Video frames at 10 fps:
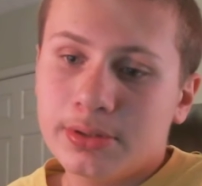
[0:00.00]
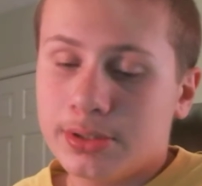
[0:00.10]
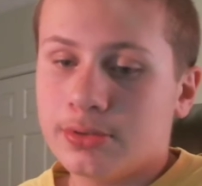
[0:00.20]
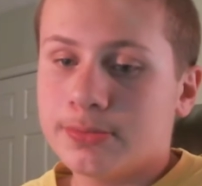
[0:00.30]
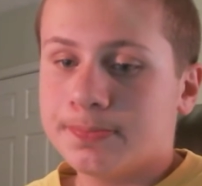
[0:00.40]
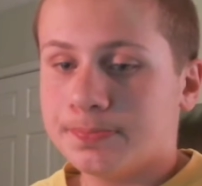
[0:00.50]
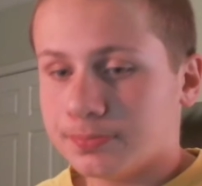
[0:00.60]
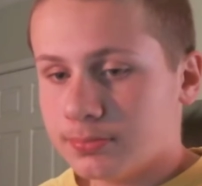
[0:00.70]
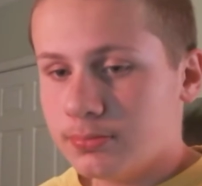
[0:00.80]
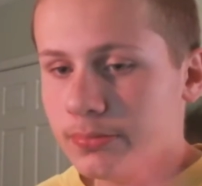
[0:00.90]
so
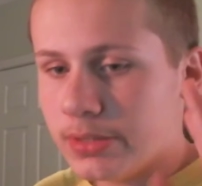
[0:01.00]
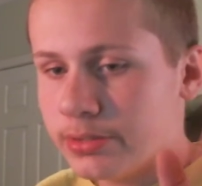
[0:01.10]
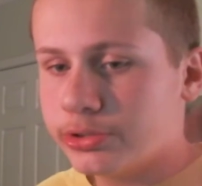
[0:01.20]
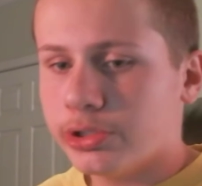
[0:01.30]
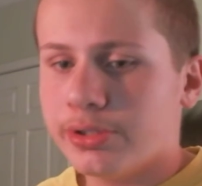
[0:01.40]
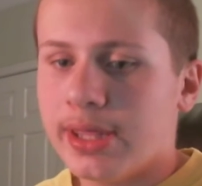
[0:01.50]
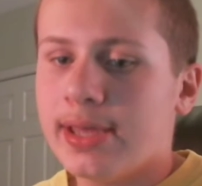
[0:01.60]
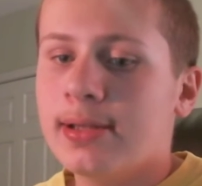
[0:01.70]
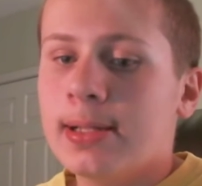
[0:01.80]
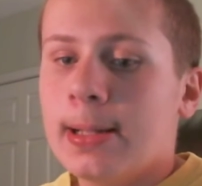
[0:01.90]
I'll show you
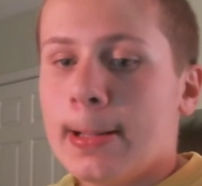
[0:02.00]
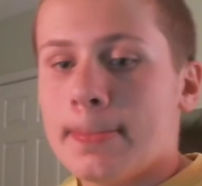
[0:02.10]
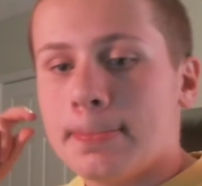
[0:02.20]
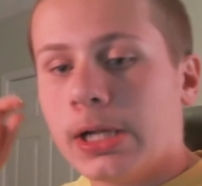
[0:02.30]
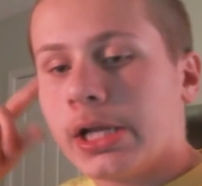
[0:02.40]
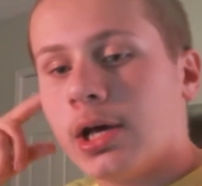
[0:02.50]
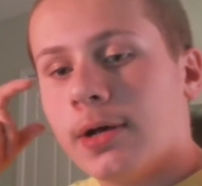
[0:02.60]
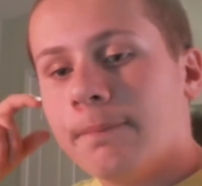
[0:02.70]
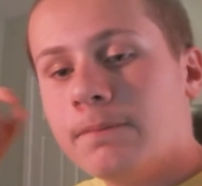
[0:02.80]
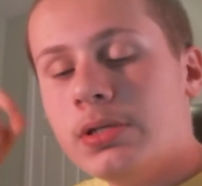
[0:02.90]
that. But,
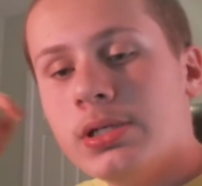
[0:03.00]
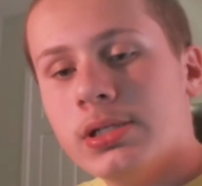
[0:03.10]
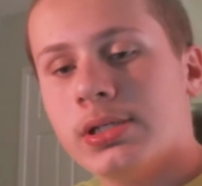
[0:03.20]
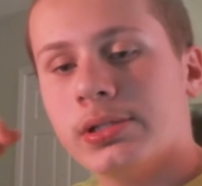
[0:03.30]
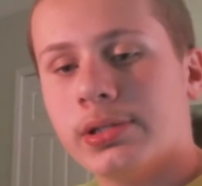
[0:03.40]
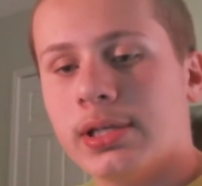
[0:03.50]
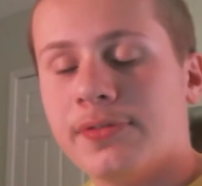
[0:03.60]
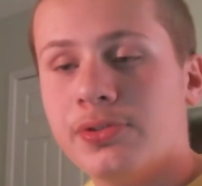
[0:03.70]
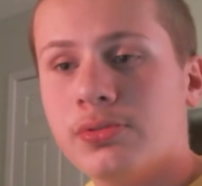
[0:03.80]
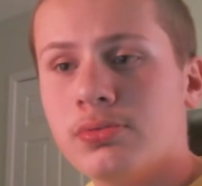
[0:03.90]

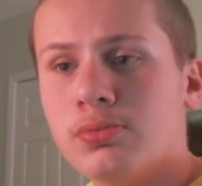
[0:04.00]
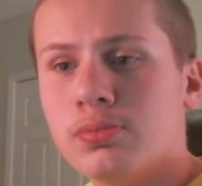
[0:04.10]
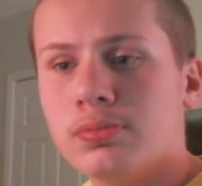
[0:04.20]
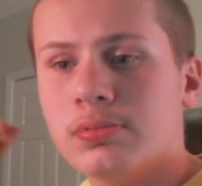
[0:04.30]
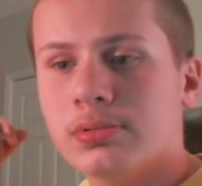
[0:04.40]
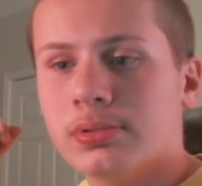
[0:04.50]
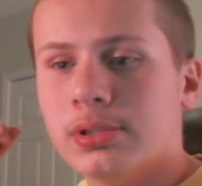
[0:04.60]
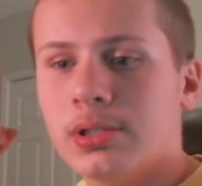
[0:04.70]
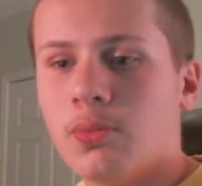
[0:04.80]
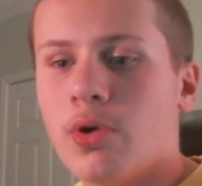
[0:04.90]
if you
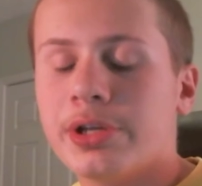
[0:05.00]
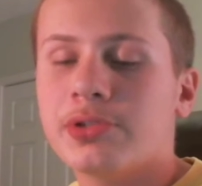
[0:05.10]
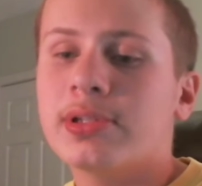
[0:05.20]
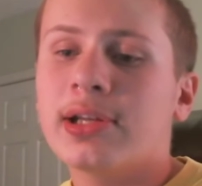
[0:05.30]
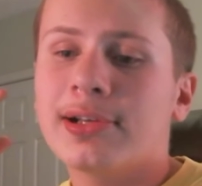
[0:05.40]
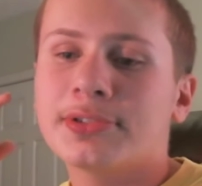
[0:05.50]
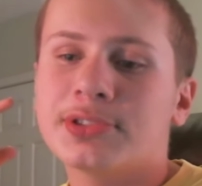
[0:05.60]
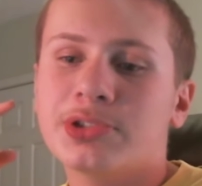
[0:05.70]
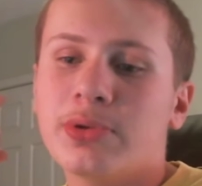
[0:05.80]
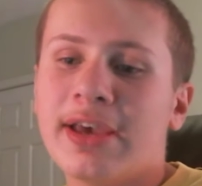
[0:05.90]
want,
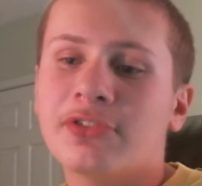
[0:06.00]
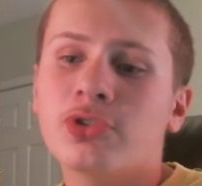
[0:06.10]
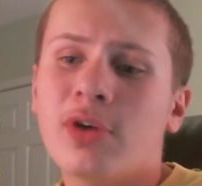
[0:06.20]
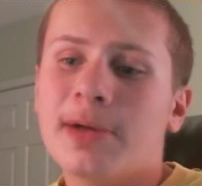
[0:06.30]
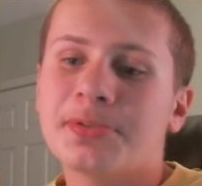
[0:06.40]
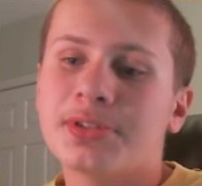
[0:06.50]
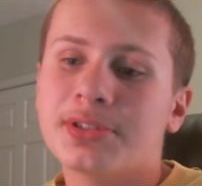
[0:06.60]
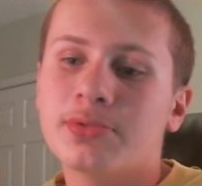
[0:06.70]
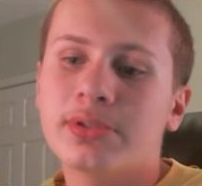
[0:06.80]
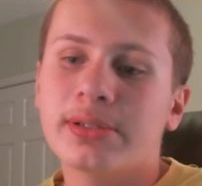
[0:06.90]
you have two
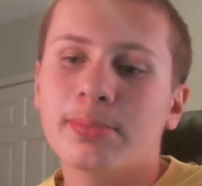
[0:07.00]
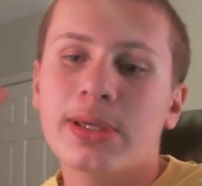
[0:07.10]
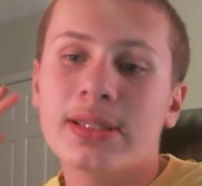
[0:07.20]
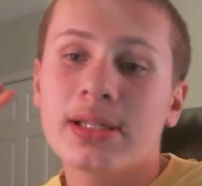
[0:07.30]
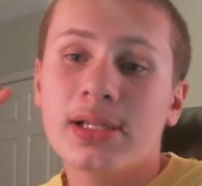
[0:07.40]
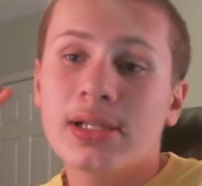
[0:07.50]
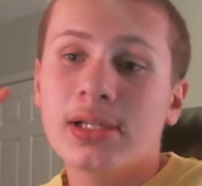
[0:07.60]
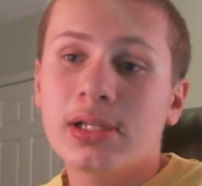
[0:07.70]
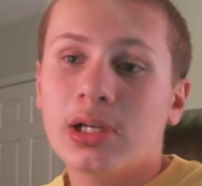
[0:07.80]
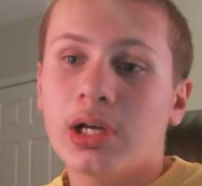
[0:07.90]
options. You can make
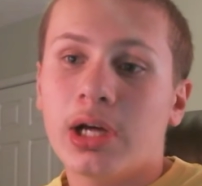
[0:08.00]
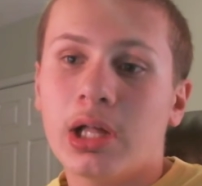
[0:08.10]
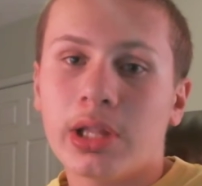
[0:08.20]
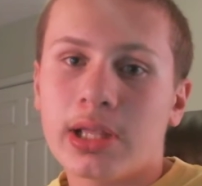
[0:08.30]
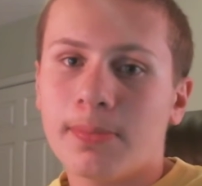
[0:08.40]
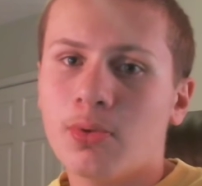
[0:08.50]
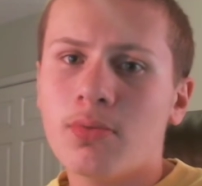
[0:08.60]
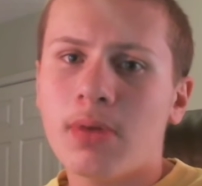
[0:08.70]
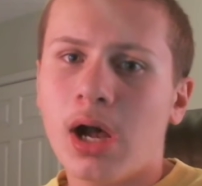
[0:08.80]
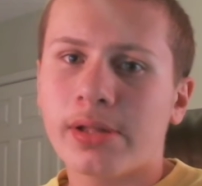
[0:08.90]
like a
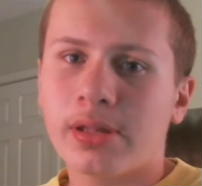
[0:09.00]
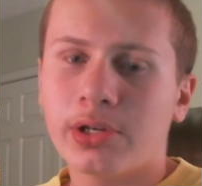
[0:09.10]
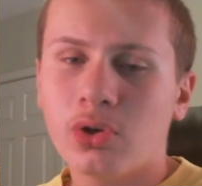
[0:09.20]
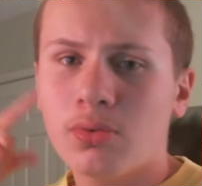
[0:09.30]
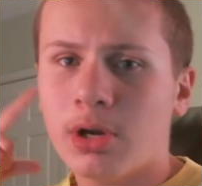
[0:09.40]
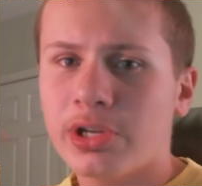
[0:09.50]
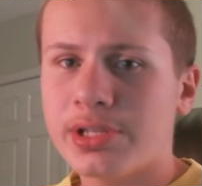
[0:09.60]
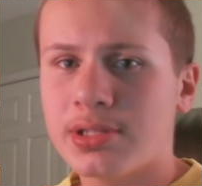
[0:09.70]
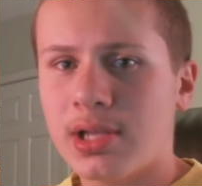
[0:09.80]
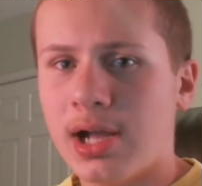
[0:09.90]
boombox. I know
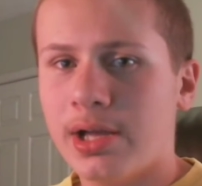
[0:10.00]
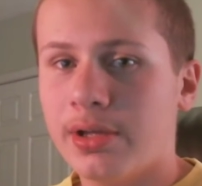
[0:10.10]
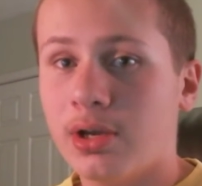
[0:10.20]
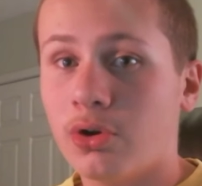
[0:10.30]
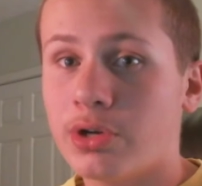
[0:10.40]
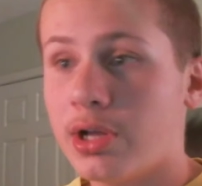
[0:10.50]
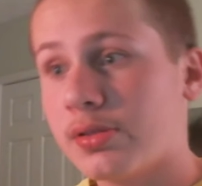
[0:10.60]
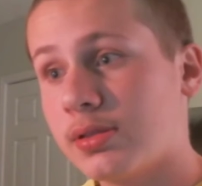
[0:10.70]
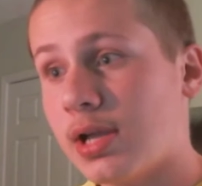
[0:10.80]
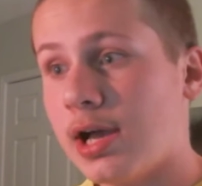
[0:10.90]

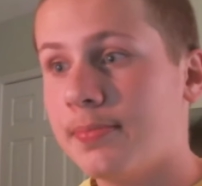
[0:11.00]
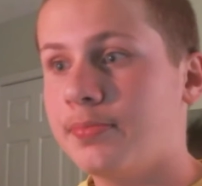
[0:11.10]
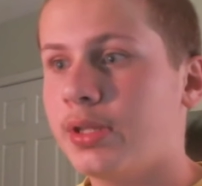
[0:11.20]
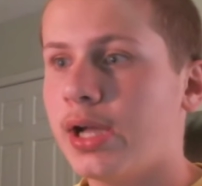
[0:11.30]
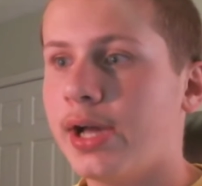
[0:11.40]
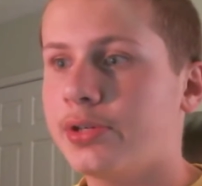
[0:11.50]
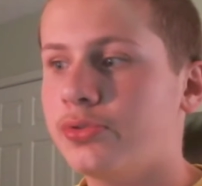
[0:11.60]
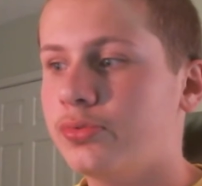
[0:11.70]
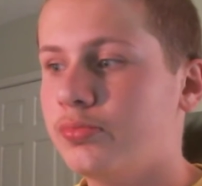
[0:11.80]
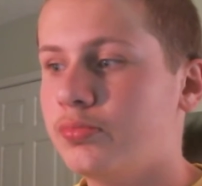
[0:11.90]
Juanber-Nonstop, the guy
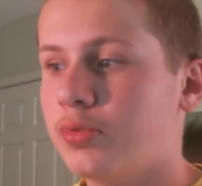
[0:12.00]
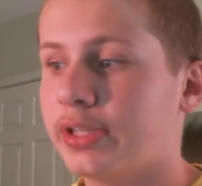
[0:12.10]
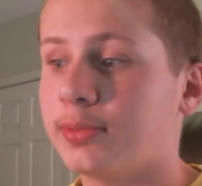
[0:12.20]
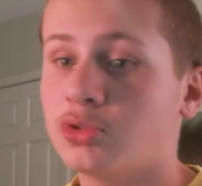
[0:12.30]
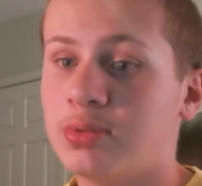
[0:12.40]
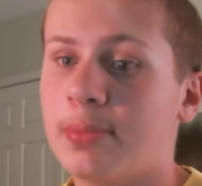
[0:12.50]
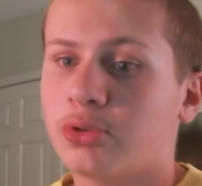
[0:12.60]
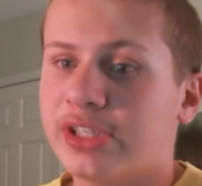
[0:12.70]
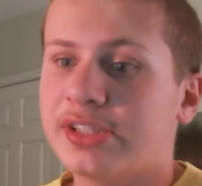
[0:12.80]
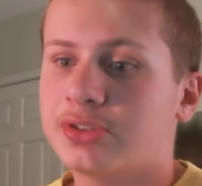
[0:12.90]
who's like the most
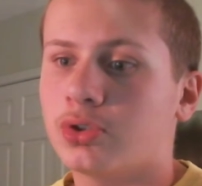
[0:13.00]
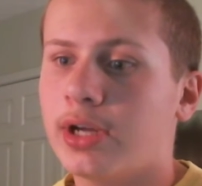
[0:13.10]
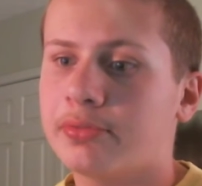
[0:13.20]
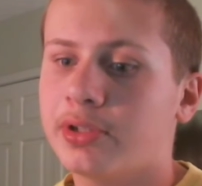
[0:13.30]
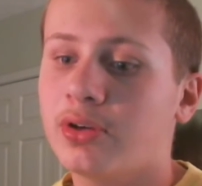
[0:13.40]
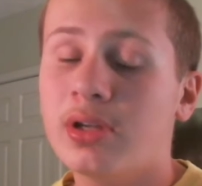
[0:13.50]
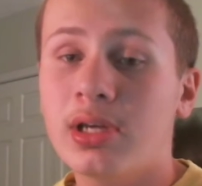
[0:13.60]
popular dancer out there,